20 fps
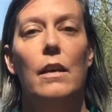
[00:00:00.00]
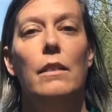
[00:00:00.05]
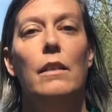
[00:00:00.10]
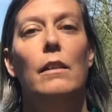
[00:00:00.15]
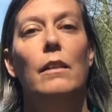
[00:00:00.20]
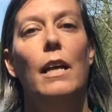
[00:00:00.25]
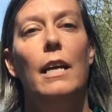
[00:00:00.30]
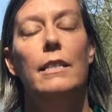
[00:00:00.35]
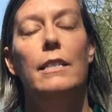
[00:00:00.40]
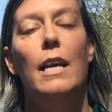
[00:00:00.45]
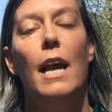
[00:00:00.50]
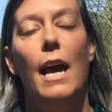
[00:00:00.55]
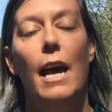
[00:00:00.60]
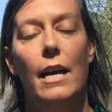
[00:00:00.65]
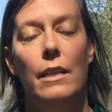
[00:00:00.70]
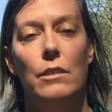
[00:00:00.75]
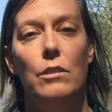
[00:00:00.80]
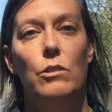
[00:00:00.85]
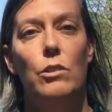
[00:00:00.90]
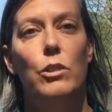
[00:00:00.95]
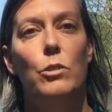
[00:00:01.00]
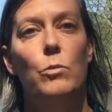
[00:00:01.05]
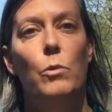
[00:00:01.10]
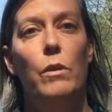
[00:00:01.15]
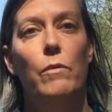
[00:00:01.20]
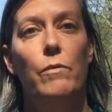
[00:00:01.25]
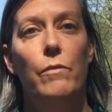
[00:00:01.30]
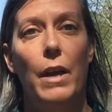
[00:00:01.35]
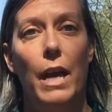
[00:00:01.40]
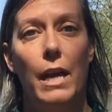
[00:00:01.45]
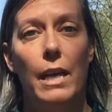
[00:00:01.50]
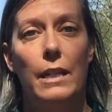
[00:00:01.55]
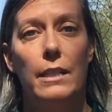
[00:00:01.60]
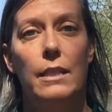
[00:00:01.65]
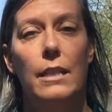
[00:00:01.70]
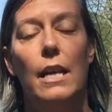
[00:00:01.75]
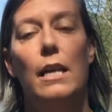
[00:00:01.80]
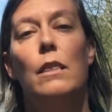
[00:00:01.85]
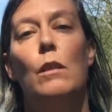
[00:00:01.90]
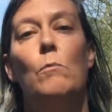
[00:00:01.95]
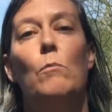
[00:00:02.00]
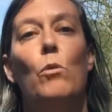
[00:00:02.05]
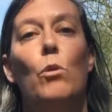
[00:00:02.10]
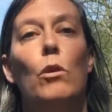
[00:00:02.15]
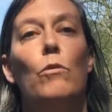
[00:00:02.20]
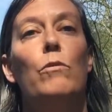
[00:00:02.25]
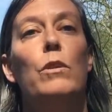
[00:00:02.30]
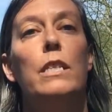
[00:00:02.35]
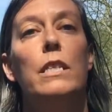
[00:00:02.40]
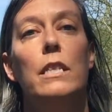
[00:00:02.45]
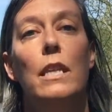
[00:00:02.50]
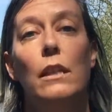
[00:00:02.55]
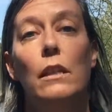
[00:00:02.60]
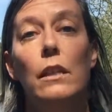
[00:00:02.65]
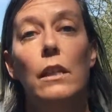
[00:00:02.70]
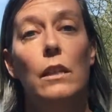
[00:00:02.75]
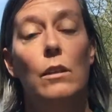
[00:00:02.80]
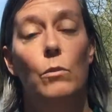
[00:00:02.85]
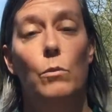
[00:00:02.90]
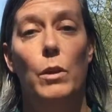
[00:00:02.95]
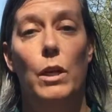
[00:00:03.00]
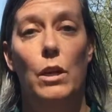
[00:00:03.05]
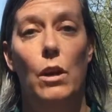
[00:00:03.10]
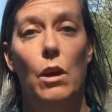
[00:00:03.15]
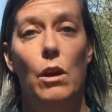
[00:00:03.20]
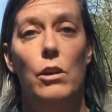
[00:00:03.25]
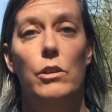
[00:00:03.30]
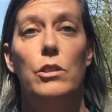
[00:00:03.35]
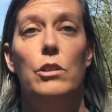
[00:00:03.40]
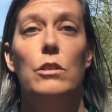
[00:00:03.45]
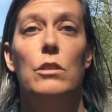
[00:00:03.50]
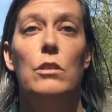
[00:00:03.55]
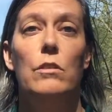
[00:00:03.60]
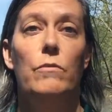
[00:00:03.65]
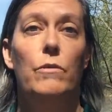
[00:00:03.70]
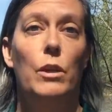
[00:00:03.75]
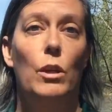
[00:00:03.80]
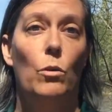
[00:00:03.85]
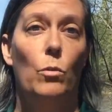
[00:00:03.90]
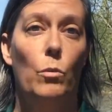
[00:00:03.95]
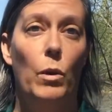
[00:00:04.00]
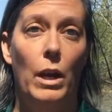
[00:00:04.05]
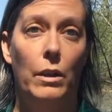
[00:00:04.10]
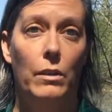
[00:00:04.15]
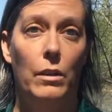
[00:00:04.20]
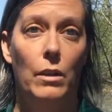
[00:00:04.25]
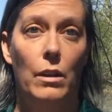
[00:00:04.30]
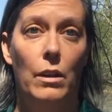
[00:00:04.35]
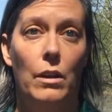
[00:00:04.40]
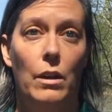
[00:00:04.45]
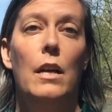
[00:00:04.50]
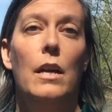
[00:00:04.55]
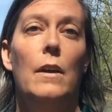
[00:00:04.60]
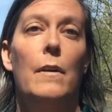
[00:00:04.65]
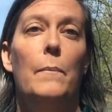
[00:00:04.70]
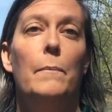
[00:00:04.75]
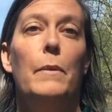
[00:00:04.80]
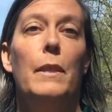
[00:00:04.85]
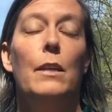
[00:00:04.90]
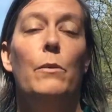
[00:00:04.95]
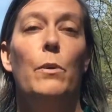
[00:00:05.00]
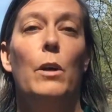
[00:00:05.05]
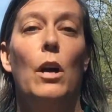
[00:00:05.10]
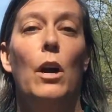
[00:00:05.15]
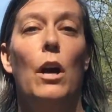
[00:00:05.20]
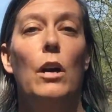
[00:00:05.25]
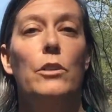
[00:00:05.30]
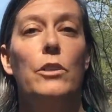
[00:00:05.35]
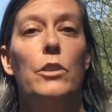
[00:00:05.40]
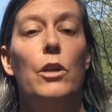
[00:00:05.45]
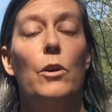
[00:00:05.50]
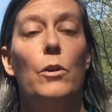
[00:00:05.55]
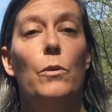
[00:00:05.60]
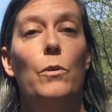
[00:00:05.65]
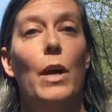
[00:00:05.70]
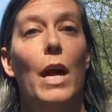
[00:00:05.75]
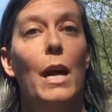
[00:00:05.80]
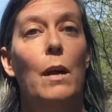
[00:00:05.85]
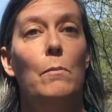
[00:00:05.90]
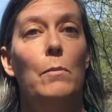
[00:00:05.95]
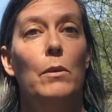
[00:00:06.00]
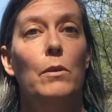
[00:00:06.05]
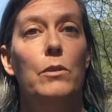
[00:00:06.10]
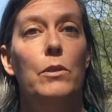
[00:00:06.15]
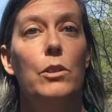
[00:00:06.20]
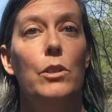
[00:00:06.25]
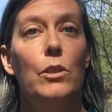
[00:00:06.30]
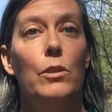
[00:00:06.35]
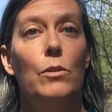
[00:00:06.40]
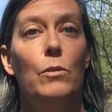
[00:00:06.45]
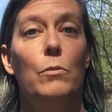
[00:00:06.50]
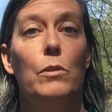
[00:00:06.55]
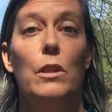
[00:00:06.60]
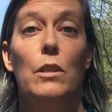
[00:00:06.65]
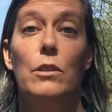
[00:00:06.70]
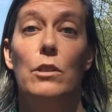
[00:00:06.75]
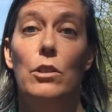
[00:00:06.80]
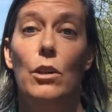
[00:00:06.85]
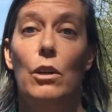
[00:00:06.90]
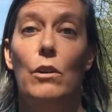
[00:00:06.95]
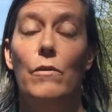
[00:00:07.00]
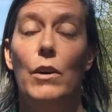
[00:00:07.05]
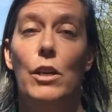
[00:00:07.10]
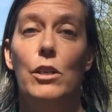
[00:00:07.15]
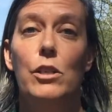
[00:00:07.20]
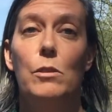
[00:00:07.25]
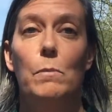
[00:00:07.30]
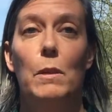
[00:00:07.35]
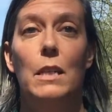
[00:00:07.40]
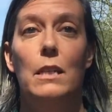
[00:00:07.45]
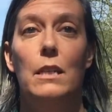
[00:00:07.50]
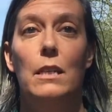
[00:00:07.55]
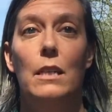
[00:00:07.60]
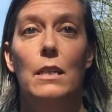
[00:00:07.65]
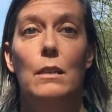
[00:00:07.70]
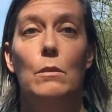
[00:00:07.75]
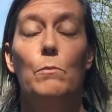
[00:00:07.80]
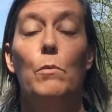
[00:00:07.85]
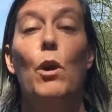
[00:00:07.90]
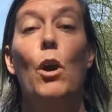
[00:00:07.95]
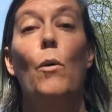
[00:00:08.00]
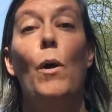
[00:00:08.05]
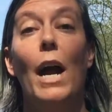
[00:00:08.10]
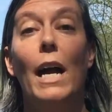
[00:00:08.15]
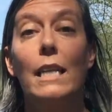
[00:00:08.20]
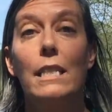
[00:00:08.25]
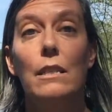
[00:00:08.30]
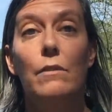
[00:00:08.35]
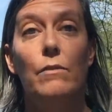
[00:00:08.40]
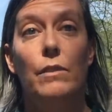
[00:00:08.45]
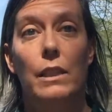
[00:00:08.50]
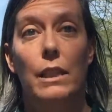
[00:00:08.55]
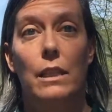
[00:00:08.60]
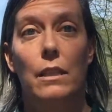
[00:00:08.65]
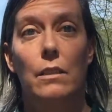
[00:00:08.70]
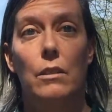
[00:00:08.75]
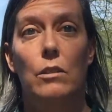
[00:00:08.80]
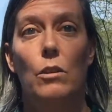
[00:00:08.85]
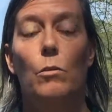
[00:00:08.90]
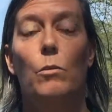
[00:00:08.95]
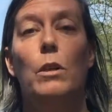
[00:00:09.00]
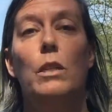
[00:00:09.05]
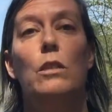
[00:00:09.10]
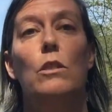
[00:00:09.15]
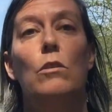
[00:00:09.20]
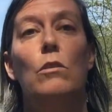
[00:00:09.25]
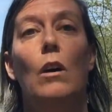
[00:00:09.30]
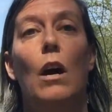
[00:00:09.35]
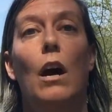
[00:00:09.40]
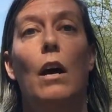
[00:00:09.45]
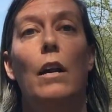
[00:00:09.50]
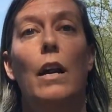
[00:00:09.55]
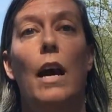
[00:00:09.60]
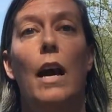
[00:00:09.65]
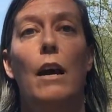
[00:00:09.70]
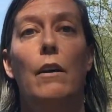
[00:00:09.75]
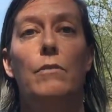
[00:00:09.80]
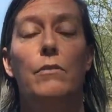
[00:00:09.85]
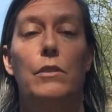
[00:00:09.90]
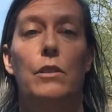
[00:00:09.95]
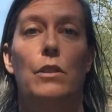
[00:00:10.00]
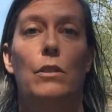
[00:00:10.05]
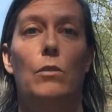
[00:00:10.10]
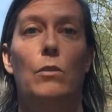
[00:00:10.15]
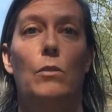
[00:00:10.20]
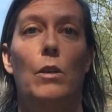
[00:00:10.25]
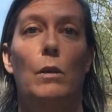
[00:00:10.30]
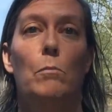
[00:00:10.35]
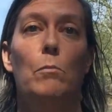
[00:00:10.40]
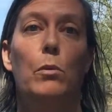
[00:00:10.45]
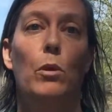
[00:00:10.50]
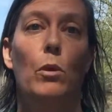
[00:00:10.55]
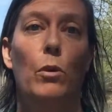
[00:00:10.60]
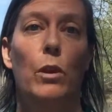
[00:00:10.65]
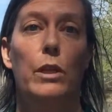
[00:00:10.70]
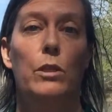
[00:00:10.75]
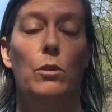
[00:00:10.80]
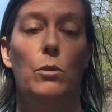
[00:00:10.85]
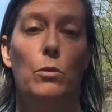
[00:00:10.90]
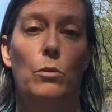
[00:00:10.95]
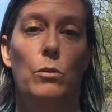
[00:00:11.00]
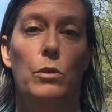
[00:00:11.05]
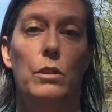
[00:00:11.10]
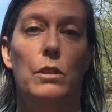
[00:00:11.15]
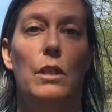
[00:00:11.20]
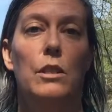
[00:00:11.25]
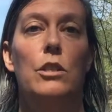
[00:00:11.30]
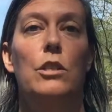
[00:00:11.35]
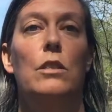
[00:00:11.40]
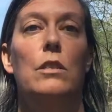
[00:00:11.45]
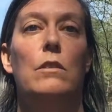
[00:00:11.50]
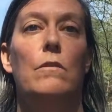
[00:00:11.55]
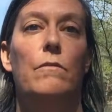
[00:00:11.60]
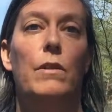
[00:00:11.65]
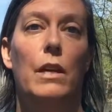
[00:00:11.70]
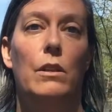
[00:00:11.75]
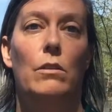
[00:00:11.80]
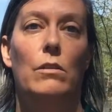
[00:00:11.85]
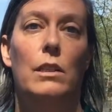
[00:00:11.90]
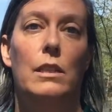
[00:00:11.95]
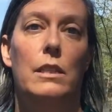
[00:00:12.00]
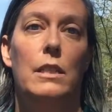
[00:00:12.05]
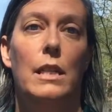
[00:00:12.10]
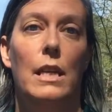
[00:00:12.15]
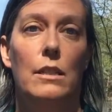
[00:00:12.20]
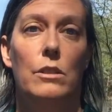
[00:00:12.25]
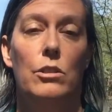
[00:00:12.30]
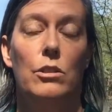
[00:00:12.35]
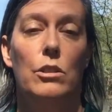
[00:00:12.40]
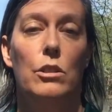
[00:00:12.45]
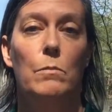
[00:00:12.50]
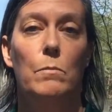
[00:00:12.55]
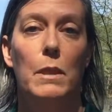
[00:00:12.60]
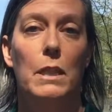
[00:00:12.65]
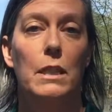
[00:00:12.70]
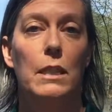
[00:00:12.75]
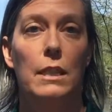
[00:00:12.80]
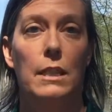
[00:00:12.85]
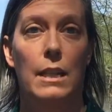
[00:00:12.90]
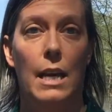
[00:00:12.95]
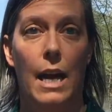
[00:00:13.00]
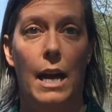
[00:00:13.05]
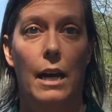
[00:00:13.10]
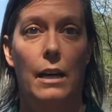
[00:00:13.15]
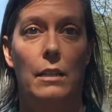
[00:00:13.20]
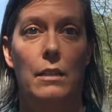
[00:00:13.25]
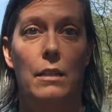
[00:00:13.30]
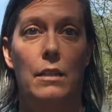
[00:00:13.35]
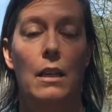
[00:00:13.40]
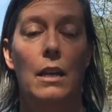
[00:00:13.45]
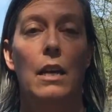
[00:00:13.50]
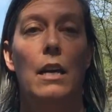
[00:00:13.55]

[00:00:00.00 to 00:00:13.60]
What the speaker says: the less hazards we face and the more resilient we are to severe weather. We're also able to conserve our species proactively, so we do not have to employ tools such as the Federal Endangered Species Act.